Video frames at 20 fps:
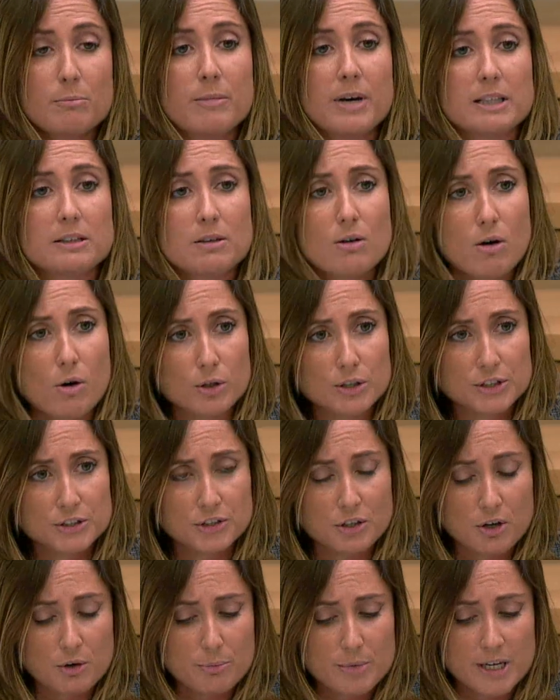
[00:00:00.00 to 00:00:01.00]
but
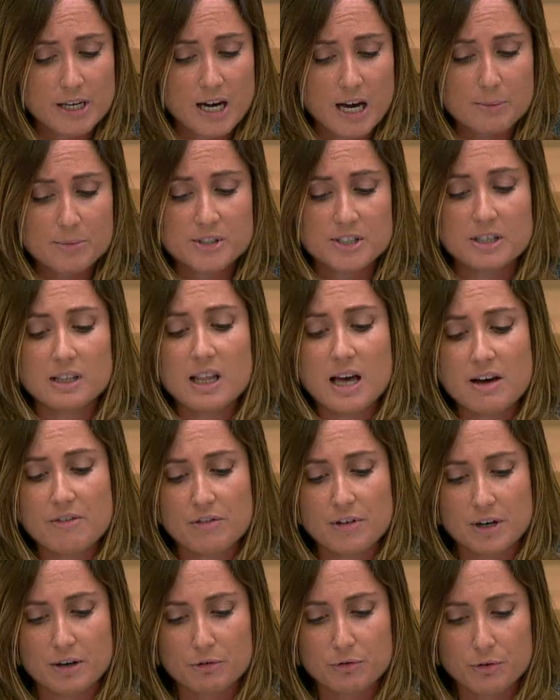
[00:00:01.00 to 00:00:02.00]
also becomes a
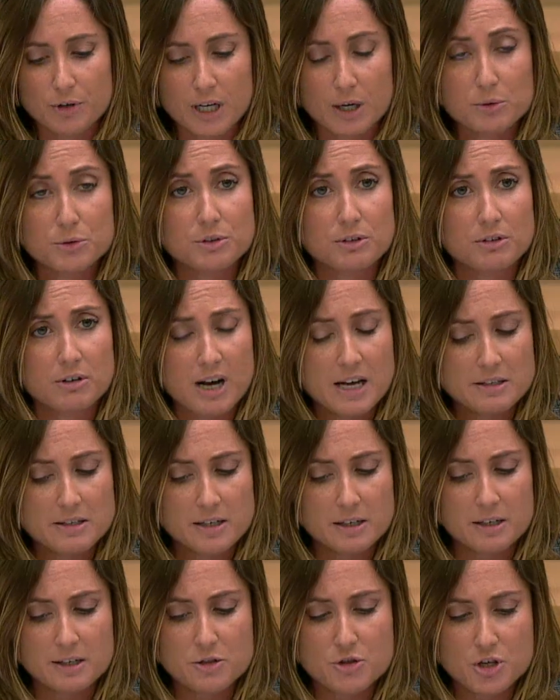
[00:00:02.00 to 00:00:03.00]
lever for
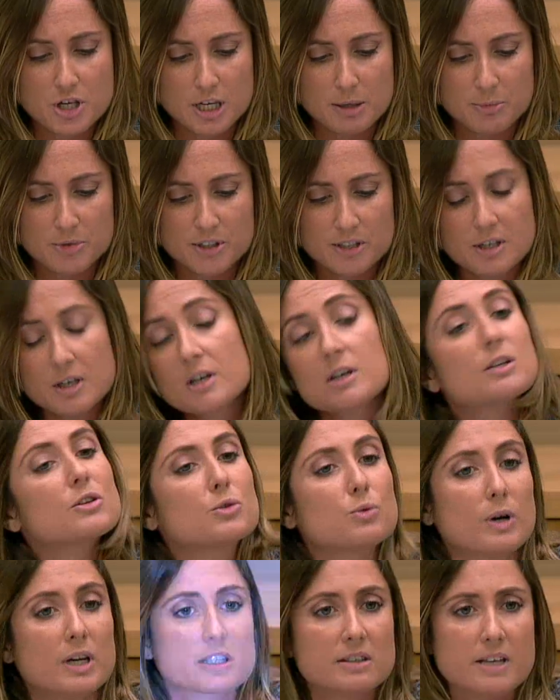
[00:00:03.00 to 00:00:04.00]
autocratic regimes
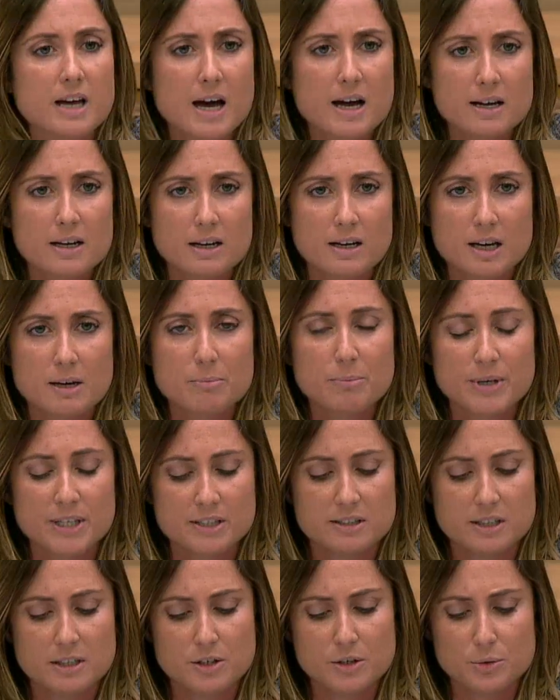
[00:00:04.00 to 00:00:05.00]
to attack and
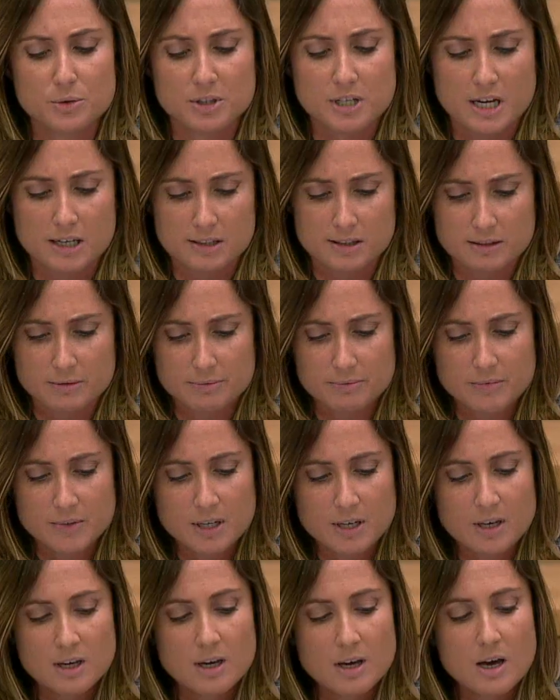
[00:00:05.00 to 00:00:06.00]
persecute us.
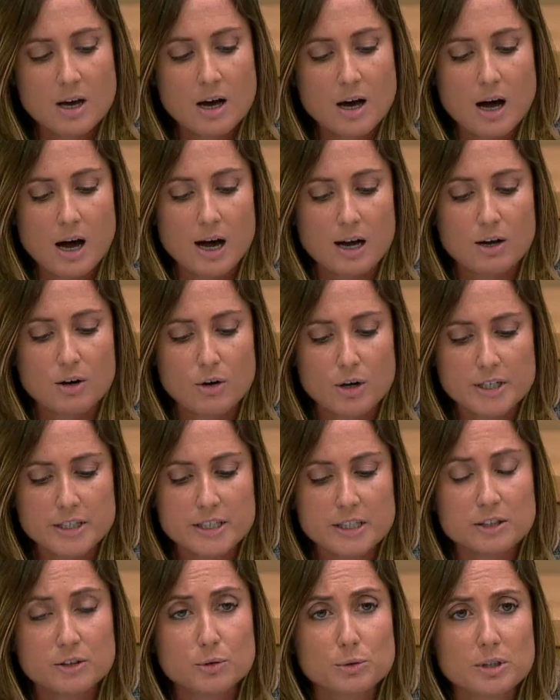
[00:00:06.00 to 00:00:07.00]

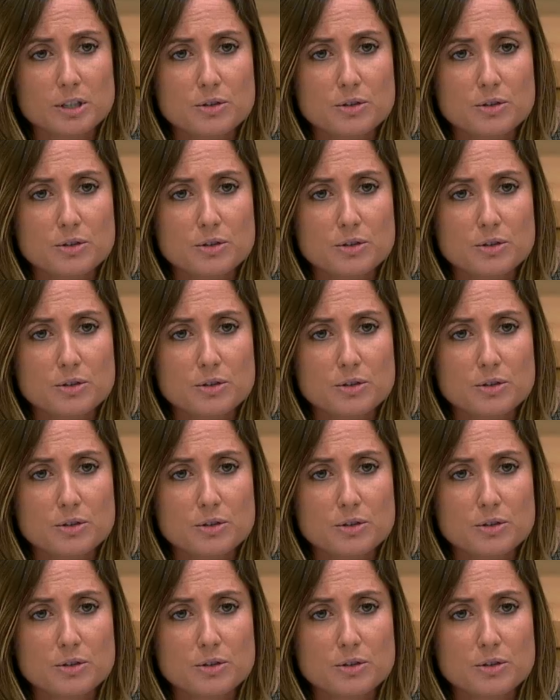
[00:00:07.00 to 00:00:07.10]
According to